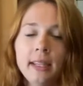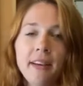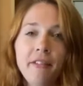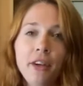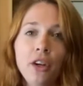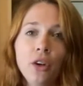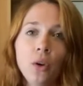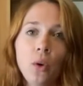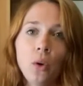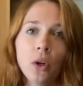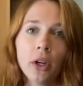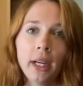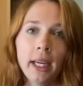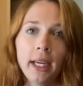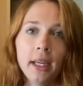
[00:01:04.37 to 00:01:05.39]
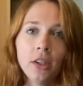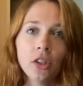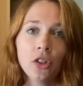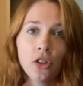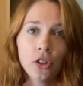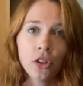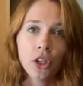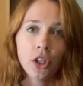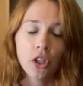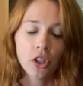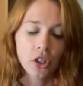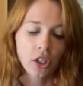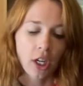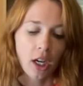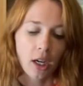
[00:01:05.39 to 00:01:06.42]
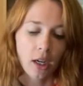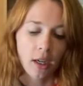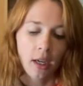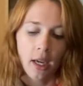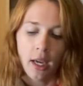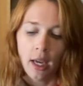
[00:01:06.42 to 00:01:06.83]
7¼ inch circular saw.